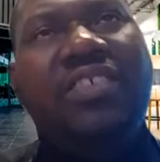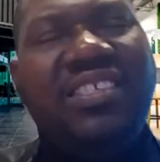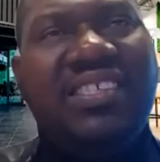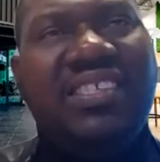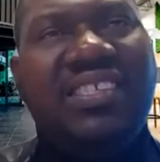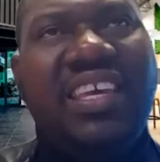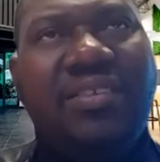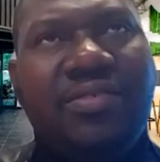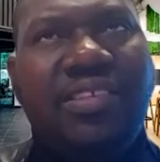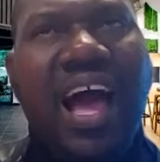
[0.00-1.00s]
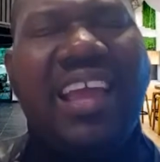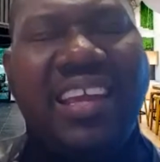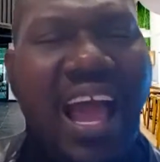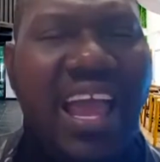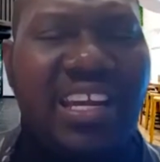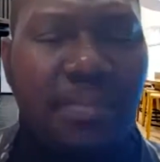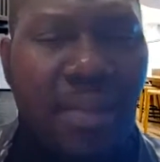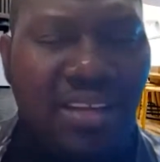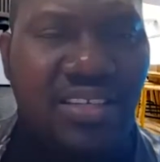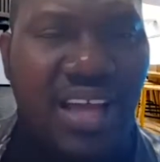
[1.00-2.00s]
skills are in higher
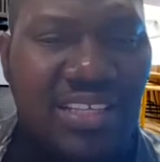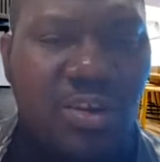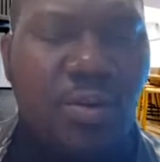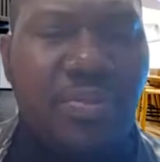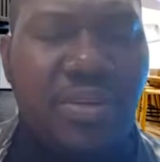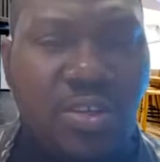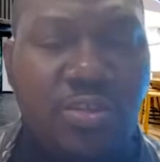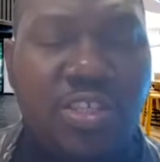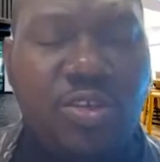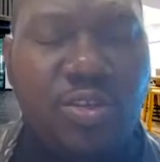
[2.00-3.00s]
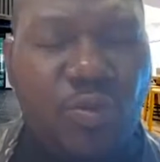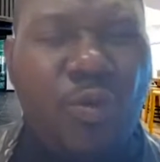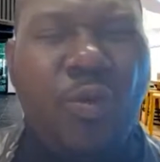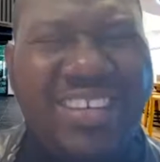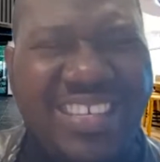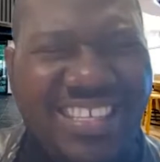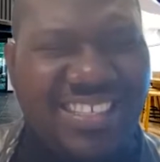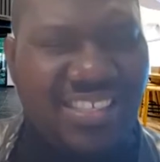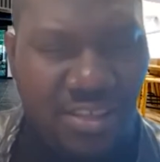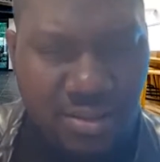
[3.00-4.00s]
demand as companies continue to go
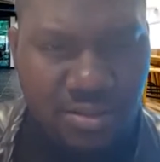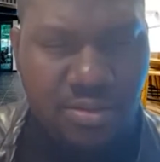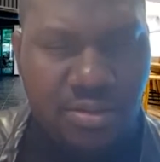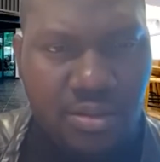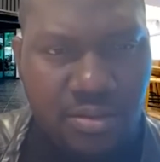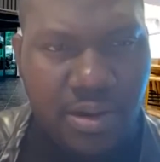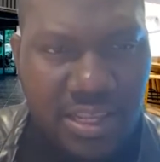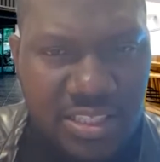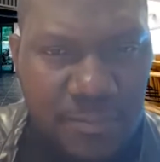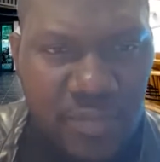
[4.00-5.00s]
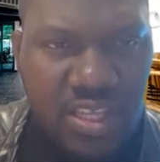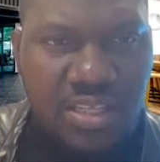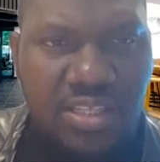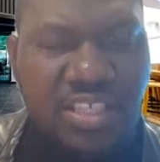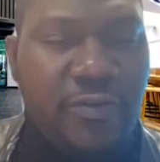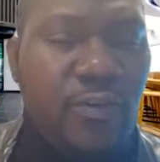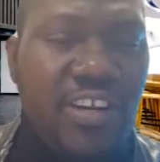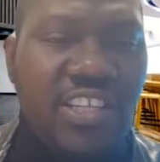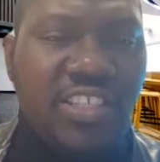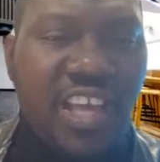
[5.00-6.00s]
digital, right? So if you
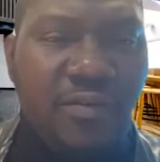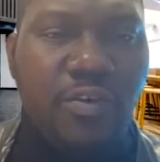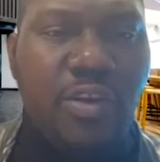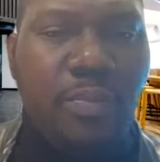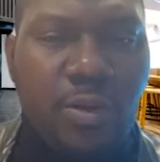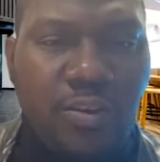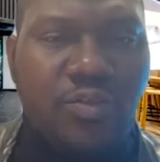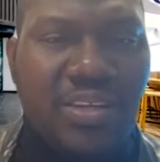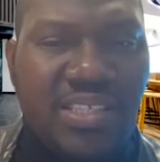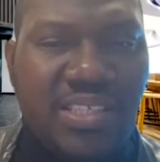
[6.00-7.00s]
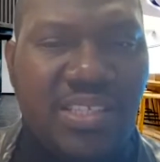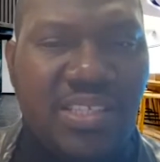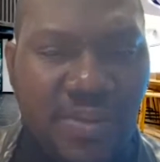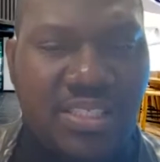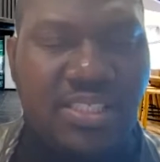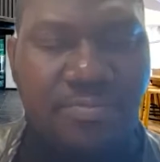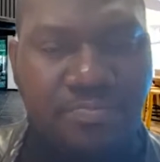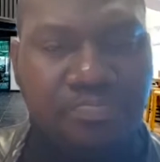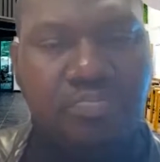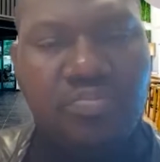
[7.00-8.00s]
read the CFO report of 2020,
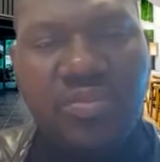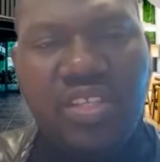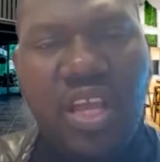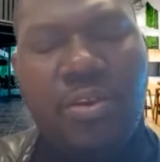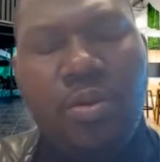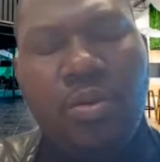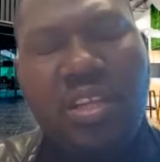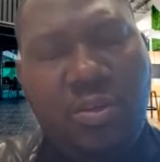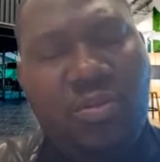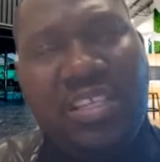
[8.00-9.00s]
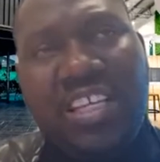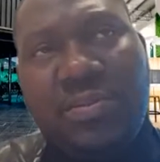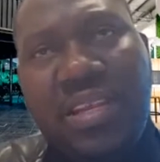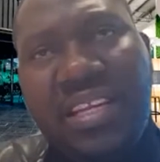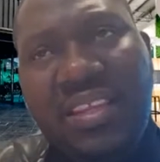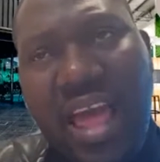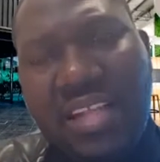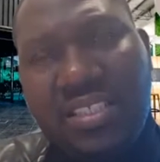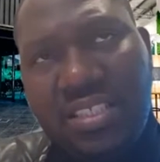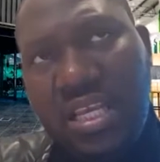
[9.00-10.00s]
it was explaining
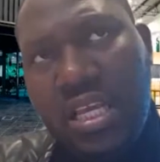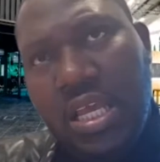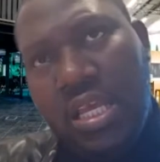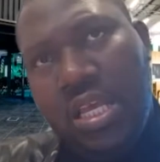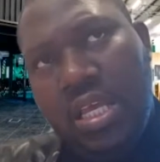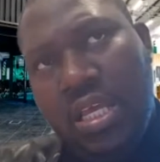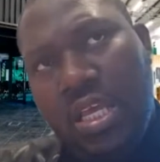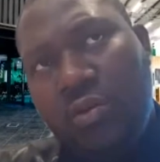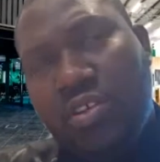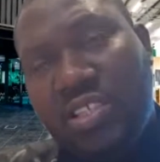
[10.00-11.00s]
that for